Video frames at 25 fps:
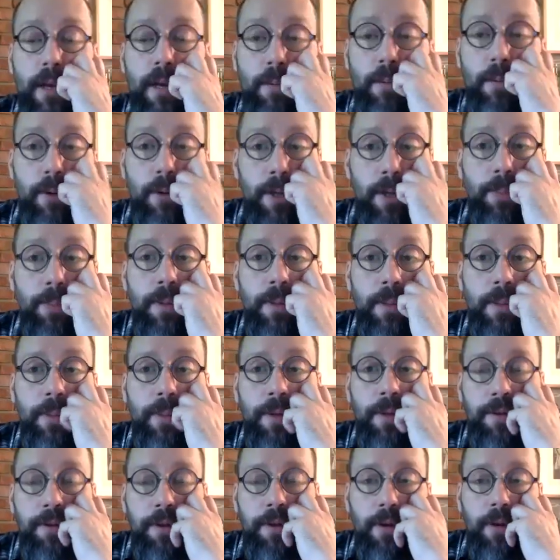we're keeping the
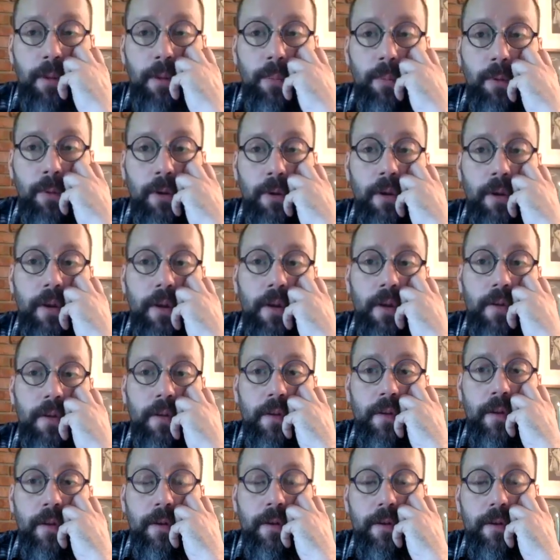bestiary book and not
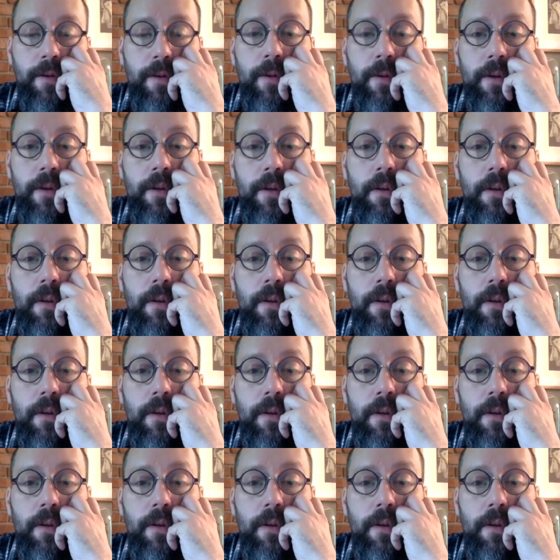selling it, right?